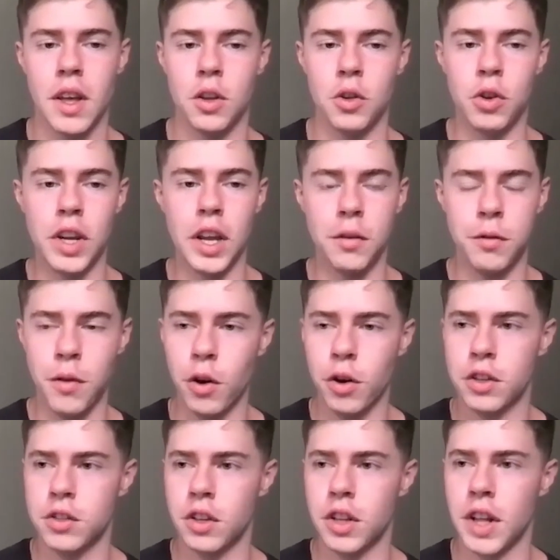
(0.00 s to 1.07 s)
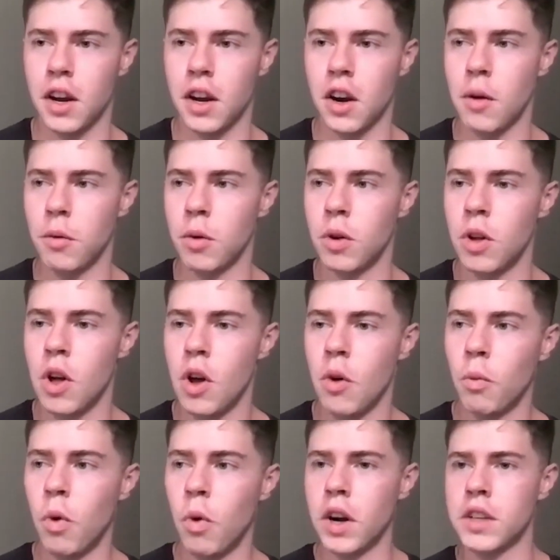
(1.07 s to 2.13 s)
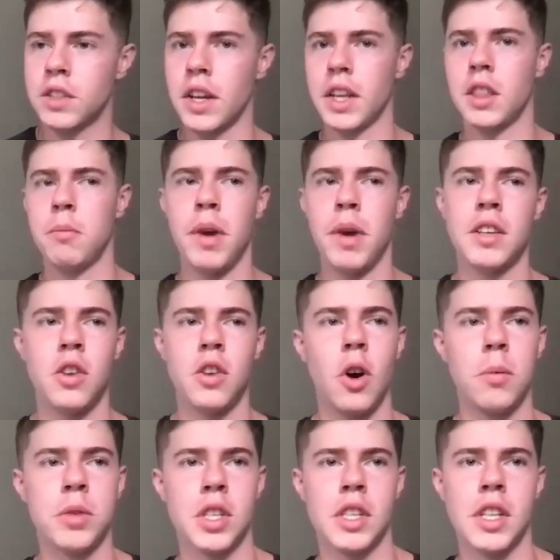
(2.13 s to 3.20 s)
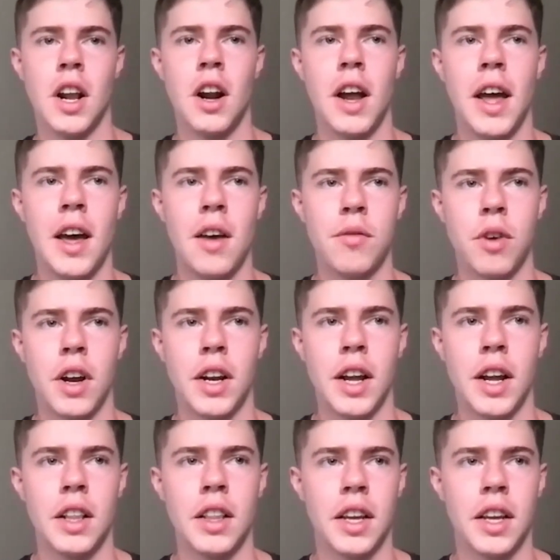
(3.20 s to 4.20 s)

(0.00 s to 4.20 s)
You need to focus on like, yeah. all right, well, what is like the best option that I have right now?